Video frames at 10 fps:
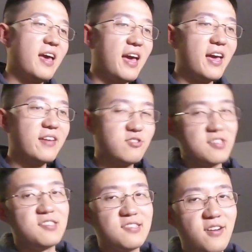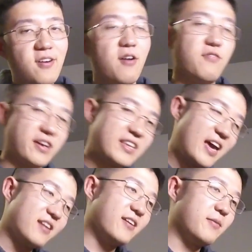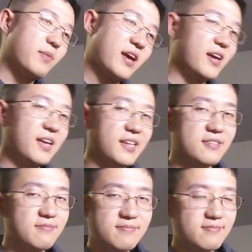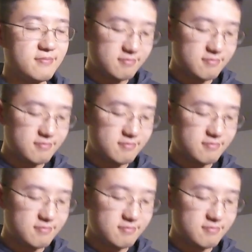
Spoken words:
and chances are I'll fuck that up, and